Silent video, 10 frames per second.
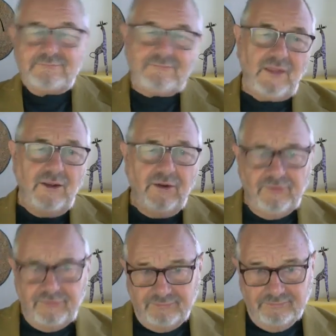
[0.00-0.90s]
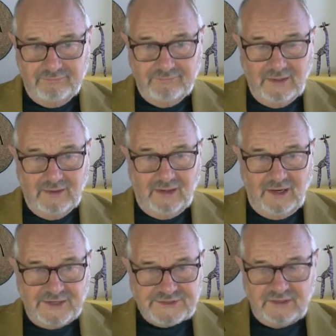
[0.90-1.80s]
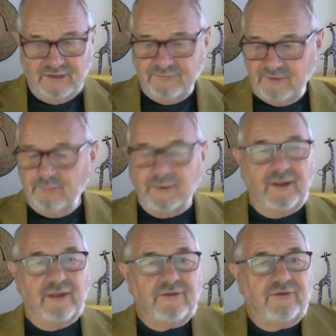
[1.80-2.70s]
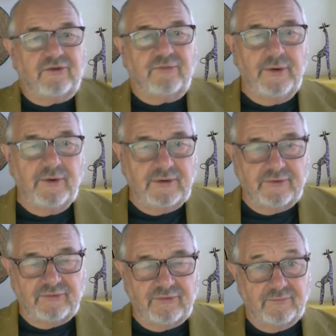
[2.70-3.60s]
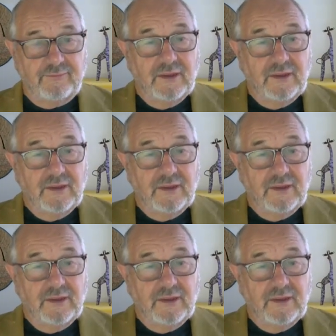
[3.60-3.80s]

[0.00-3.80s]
And I was asking if anybody had these experiences.